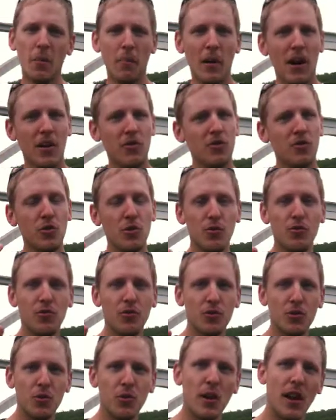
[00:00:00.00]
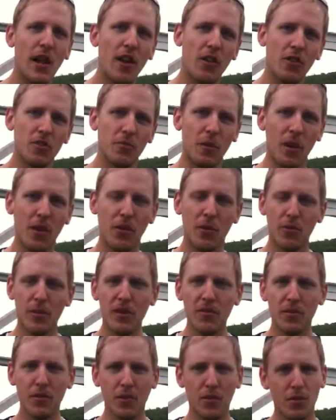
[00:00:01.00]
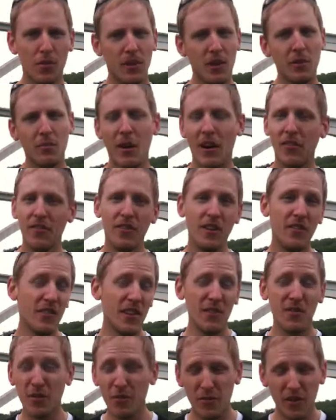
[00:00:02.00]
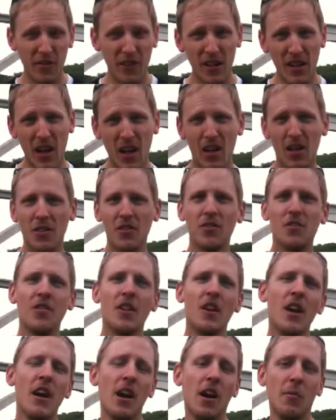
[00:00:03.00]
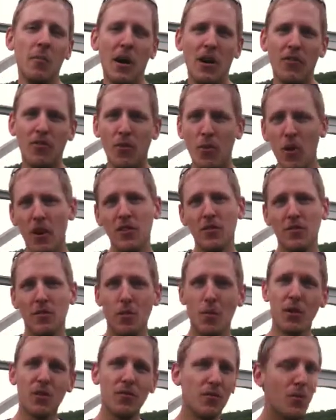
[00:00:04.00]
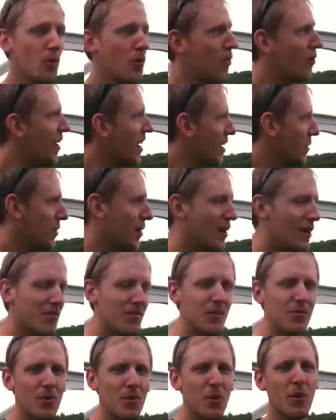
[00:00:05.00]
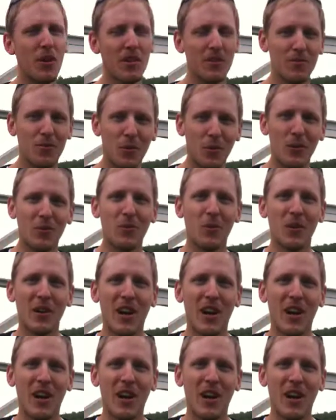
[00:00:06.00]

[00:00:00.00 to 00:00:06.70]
mile 2 for $2, mile 3 for $3, mile 50 for $50, mile 444 right up there $444.